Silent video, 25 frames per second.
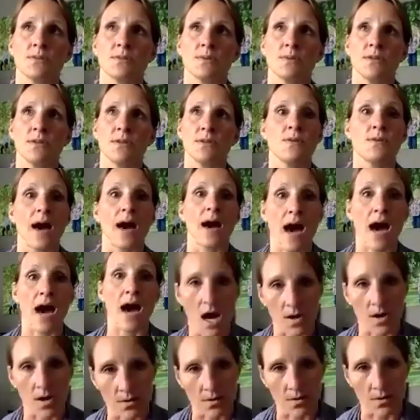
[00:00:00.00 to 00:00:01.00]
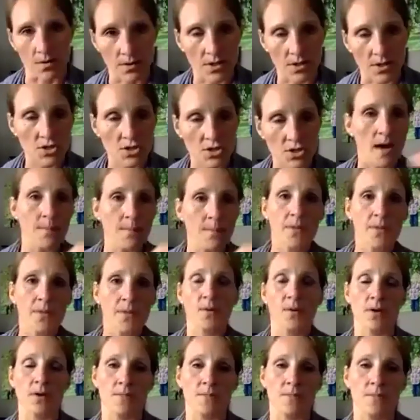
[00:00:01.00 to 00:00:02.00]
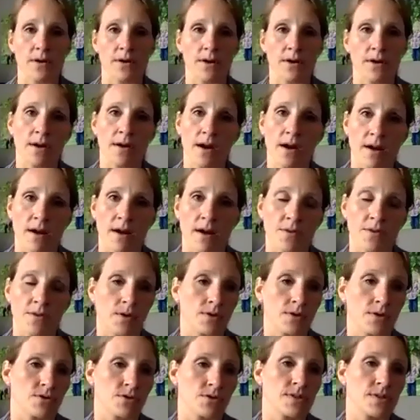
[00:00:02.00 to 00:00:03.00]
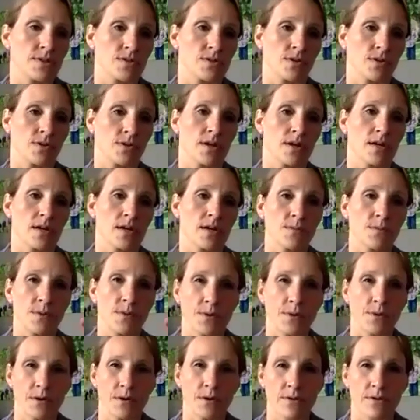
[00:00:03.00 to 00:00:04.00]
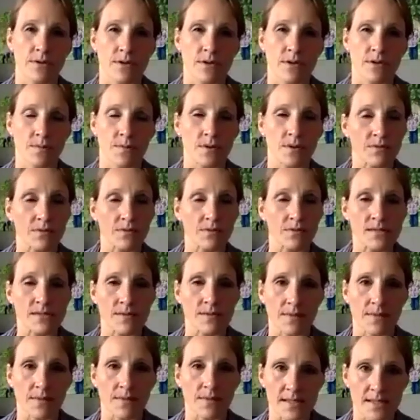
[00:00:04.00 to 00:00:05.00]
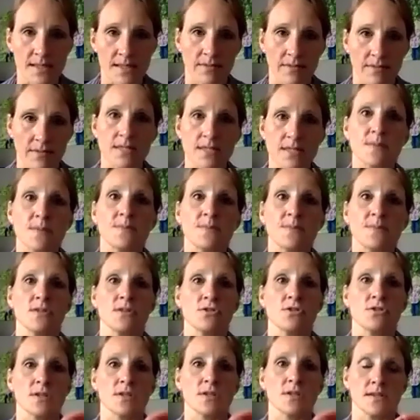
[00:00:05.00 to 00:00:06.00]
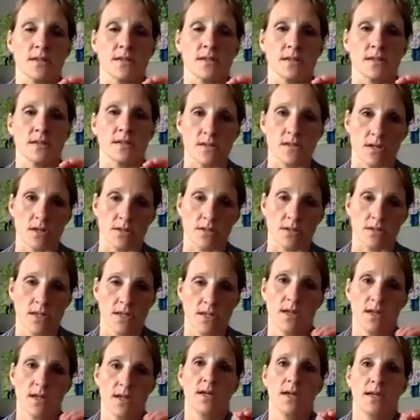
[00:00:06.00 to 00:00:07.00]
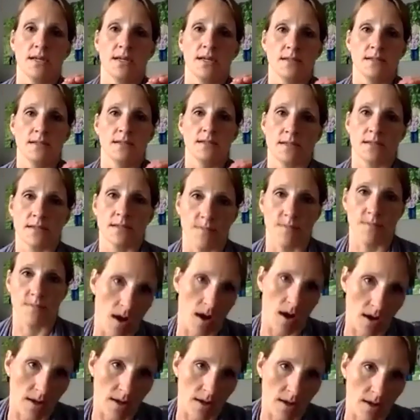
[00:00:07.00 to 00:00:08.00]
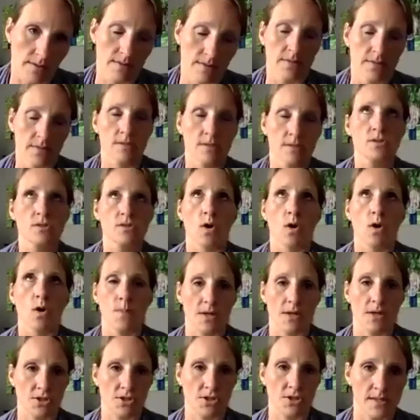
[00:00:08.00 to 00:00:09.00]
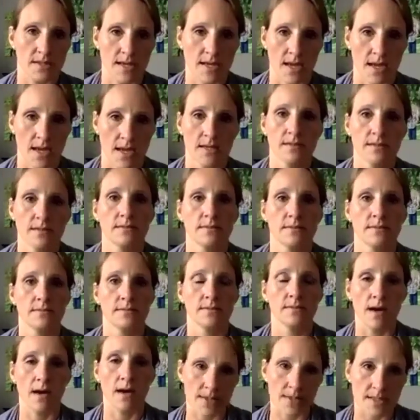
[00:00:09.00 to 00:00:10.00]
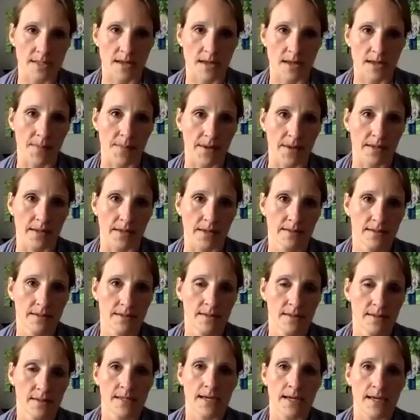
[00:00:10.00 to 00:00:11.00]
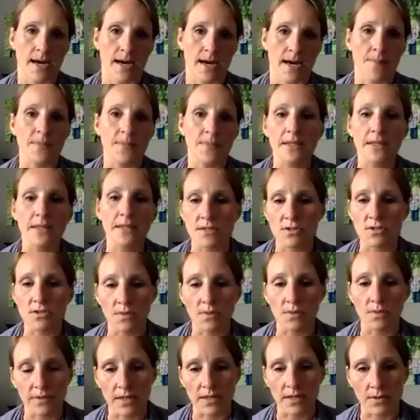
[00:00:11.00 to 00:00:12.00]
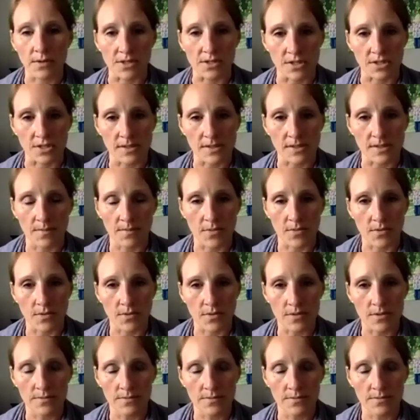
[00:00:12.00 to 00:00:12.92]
you how to shop the perimeter of the grocery store. We went over briefly some money-saving tips and just the start small. So much to say on this topic. Elaine, did we have any questions come through?